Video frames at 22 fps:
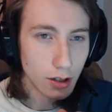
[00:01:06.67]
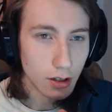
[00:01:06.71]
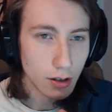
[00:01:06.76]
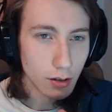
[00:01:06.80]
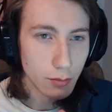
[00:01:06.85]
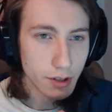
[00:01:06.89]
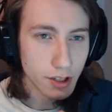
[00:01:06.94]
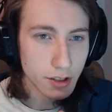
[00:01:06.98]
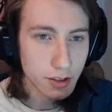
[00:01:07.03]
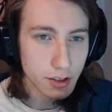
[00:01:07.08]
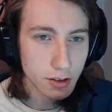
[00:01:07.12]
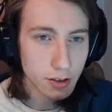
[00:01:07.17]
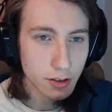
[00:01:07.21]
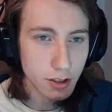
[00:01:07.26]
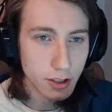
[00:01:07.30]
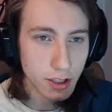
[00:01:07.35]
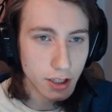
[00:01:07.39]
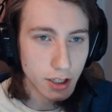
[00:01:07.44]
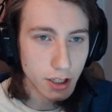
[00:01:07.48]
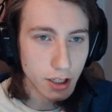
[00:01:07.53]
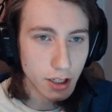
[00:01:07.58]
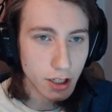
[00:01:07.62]
Get to
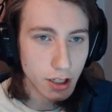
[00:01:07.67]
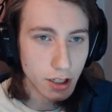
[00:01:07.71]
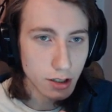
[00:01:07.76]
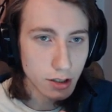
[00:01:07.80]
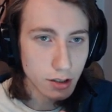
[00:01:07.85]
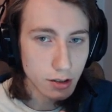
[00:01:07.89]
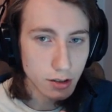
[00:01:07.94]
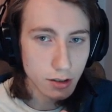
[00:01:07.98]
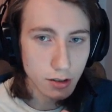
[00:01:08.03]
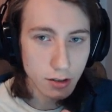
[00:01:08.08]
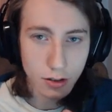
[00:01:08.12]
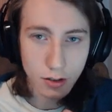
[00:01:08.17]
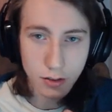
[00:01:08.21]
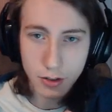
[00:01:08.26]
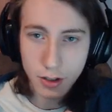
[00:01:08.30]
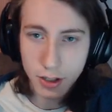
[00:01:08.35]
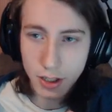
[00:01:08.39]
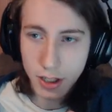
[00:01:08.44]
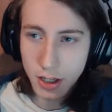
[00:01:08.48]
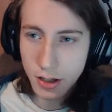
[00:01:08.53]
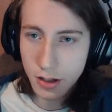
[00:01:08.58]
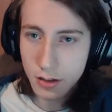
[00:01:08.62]
the
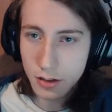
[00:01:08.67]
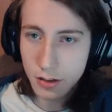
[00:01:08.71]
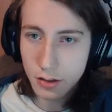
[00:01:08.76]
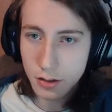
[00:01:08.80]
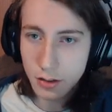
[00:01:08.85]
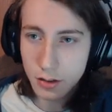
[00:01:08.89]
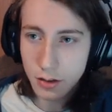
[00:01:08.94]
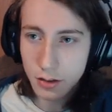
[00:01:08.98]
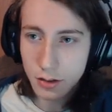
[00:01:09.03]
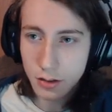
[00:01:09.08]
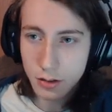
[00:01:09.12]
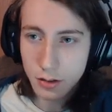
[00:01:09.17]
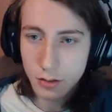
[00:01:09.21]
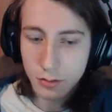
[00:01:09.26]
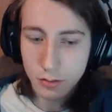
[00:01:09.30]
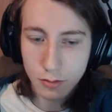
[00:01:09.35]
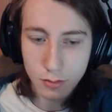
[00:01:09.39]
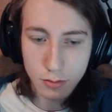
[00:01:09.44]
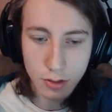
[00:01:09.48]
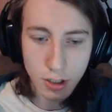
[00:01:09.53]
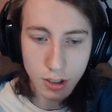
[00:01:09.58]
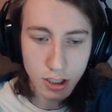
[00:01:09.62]
thingy.
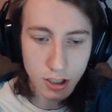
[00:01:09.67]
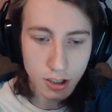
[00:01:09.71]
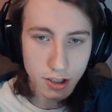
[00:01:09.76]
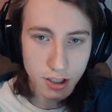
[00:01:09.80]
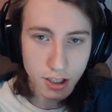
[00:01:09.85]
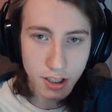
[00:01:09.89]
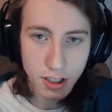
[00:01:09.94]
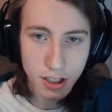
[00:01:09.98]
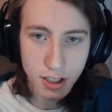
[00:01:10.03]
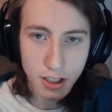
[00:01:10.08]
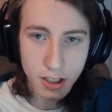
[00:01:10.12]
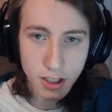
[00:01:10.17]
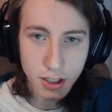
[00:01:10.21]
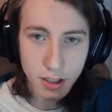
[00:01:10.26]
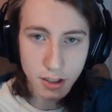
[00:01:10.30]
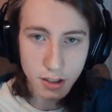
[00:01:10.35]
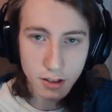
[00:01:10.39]
Raider Deadeye.